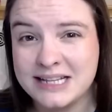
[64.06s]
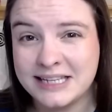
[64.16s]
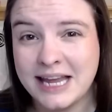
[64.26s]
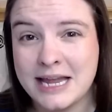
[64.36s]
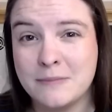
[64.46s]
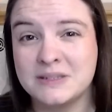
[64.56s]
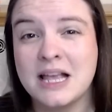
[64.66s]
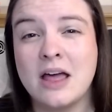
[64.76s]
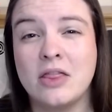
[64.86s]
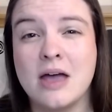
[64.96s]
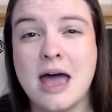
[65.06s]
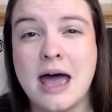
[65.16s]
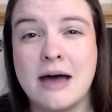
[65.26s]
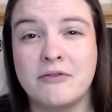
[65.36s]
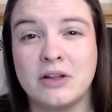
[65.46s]
teams that
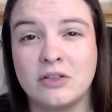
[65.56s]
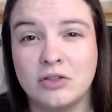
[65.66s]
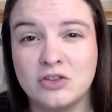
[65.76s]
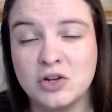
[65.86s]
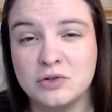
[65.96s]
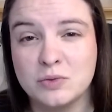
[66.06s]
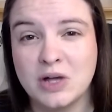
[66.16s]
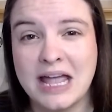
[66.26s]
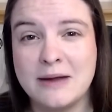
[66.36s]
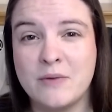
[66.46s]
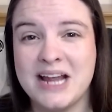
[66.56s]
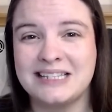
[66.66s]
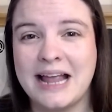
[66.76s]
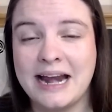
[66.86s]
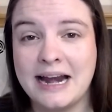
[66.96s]
have two double game
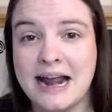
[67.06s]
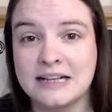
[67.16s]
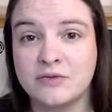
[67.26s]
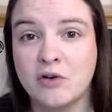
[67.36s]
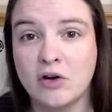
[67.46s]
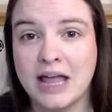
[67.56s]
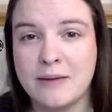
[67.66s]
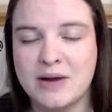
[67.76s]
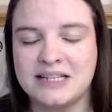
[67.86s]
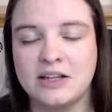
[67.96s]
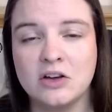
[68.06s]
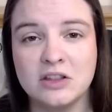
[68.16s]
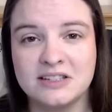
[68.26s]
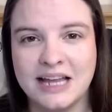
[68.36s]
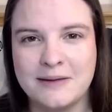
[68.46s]
weeks in the next 4 game weeks. The
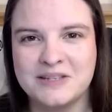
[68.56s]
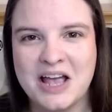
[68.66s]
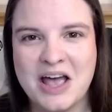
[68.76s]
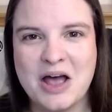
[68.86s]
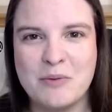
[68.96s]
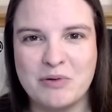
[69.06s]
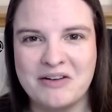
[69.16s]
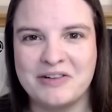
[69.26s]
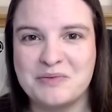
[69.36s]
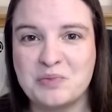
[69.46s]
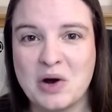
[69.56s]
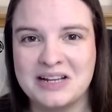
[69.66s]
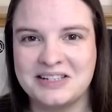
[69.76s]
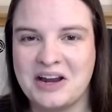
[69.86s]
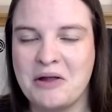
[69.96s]
other teams are Brentford and
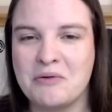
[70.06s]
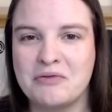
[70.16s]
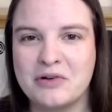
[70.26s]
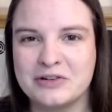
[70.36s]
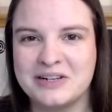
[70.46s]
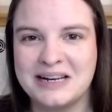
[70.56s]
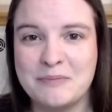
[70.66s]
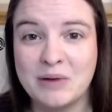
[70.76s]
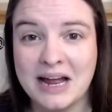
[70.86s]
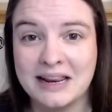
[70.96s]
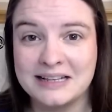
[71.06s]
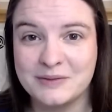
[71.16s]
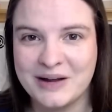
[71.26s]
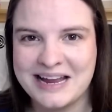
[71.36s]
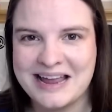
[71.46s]
Brighton, who unfortunately blanked this
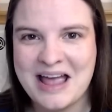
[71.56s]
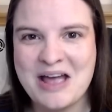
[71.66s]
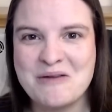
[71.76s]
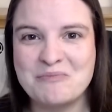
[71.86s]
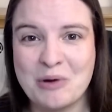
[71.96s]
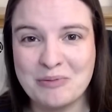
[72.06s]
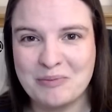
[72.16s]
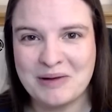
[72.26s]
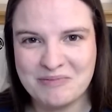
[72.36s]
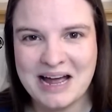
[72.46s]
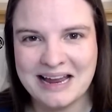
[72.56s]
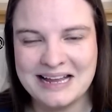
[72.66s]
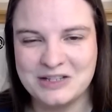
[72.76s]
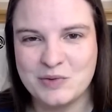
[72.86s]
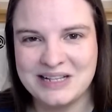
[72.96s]
week, probably blank
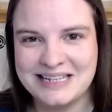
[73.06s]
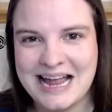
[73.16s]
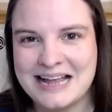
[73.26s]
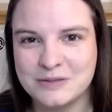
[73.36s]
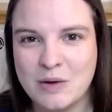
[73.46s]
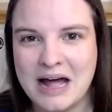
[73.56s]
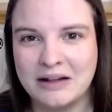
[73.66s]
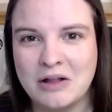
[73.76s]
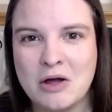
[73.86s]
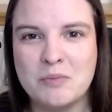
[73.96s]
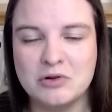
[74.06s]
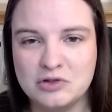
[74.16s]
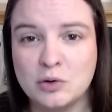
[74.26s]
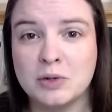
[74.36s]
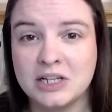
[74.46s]
in 28 as well,
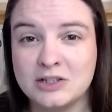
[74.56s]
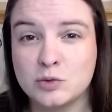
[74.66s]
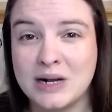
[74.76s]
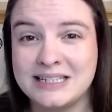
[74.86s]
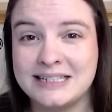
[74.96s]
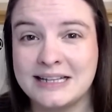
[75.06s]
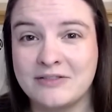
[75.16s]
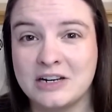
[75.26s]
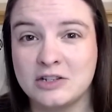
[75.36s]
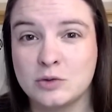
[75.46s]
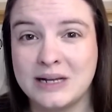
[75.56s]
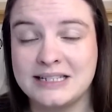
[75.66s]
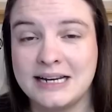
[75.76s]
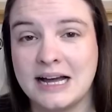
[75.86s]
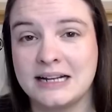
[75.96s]
but double in 27 and
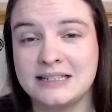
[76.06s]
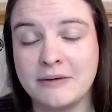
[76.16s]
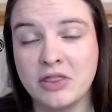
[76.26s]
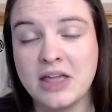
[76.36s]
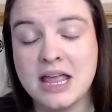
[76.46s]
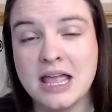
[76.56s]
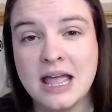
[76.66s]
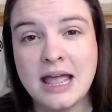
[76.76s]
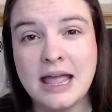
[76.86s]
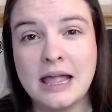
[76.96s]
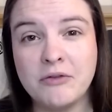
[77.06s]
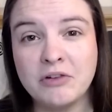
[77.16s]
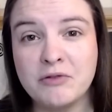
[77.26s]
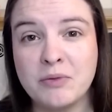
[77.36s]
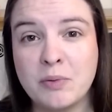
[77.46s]
29. So I think if
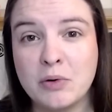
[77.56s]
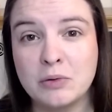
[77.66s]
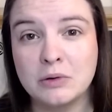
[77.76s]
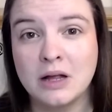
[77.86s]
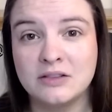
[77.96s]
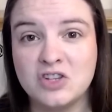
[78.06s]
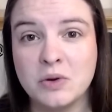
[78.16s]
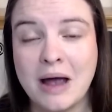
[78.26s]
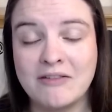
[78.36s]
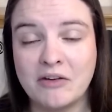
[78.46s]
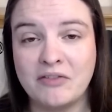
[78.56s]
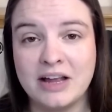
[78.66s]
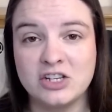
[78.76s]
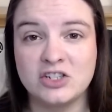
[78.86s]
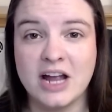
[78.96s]
Liverpool do have a
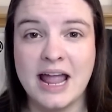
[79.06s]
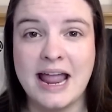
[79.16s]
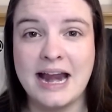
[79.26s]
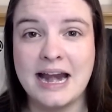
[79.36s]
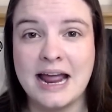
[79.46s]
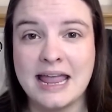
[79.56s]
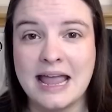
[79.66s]
fixture in